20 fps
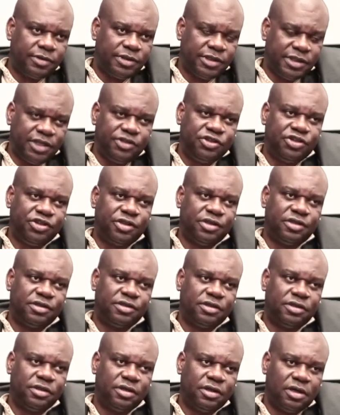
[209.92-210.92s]

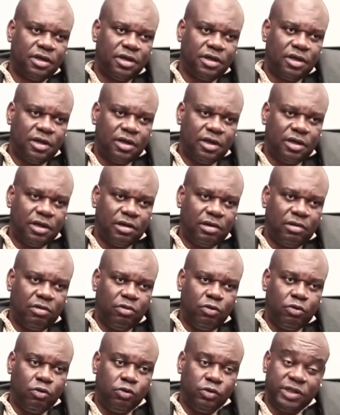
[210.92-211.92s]
teachers,
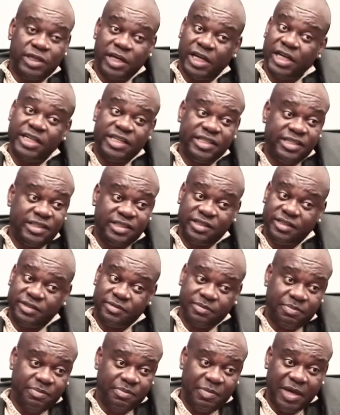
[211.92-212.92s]
who does
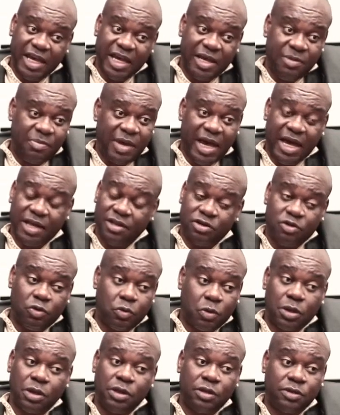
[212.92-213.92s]
make an impact in the
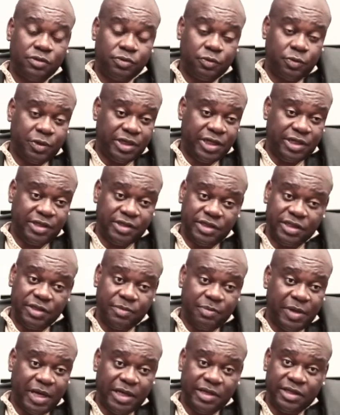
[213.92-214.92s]
world. We can see
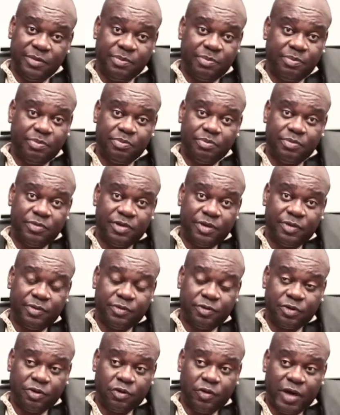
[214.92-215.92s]
by the
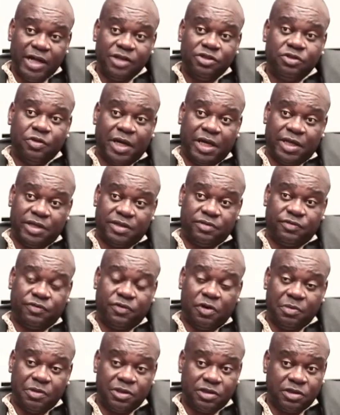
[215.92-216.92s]
graduates
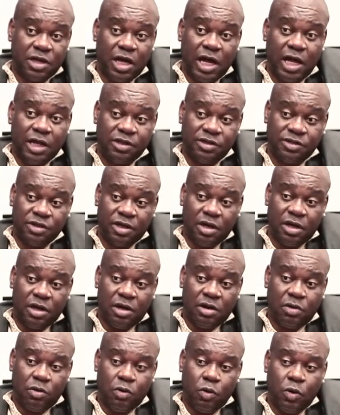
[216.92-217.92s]
from this college
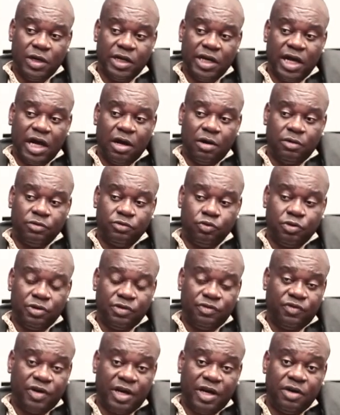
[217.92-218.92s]
who are now
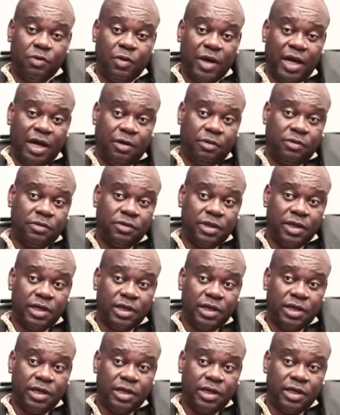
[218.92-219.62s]
doing very well.